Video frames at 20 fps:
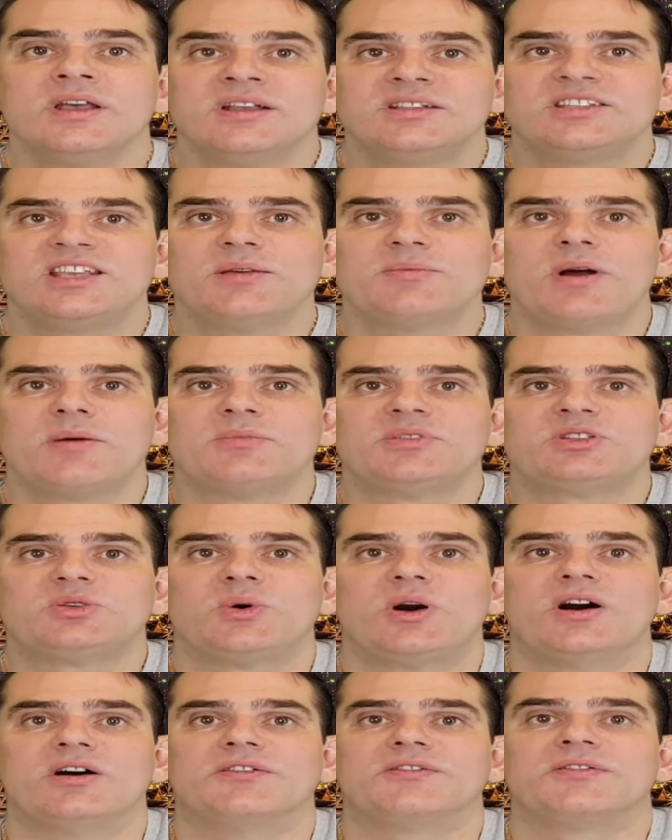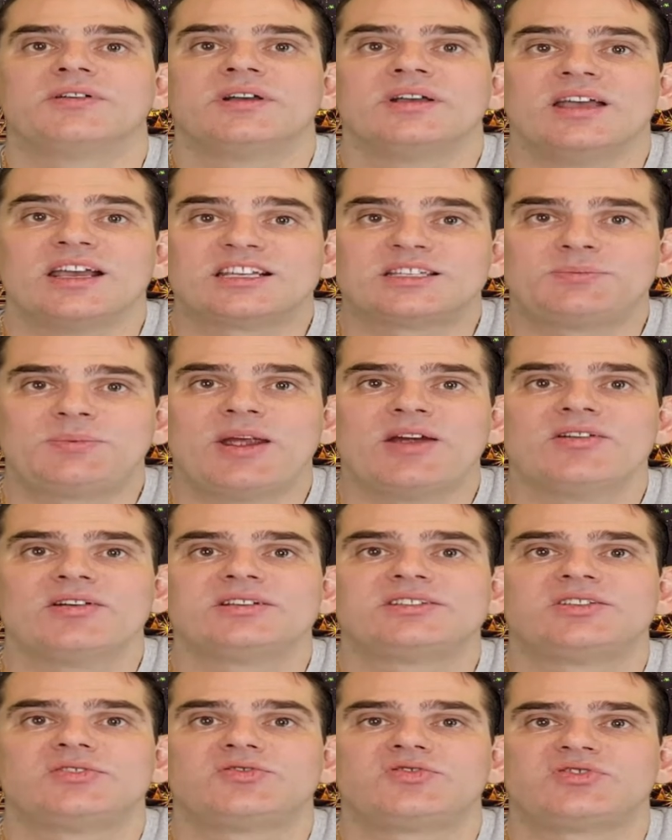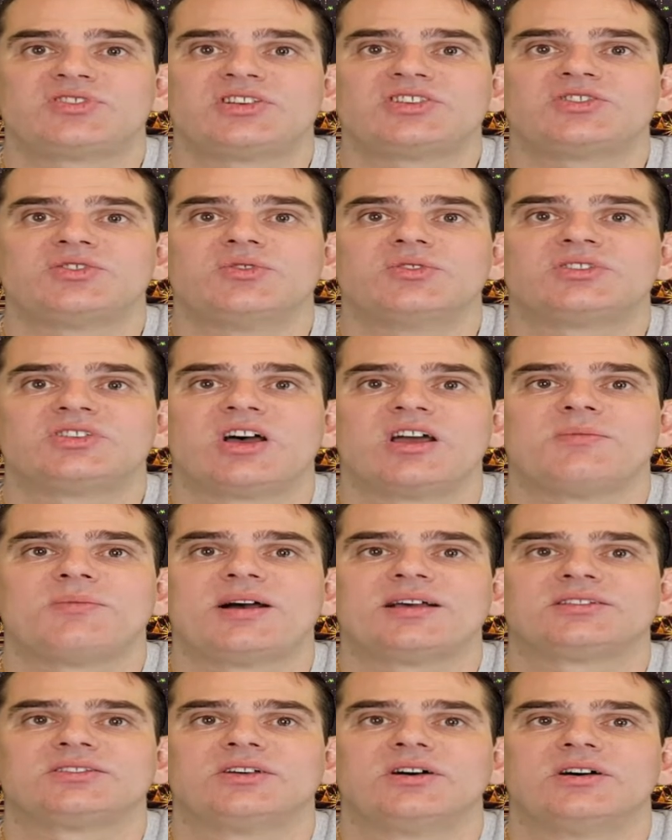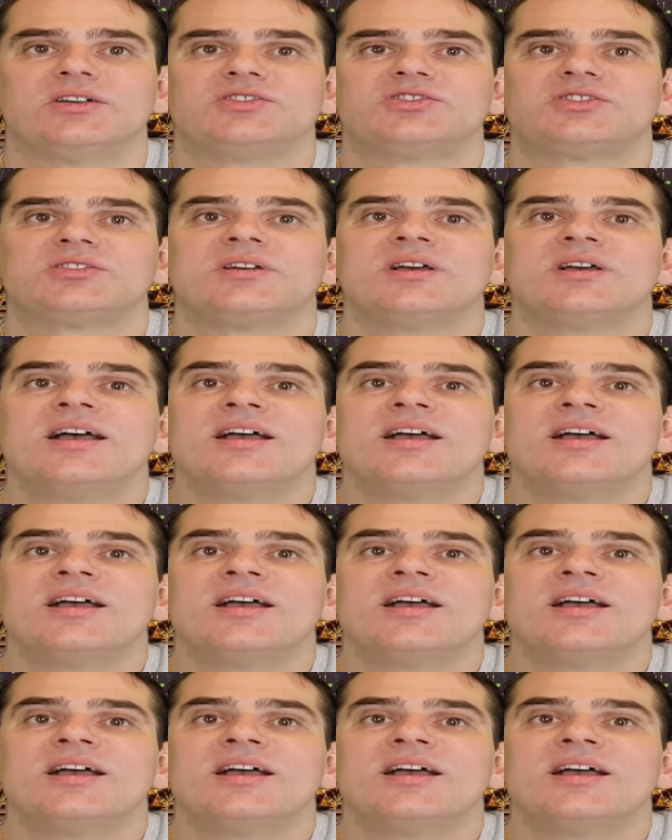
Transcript: Tip number 12, experience a traditional Thai massage.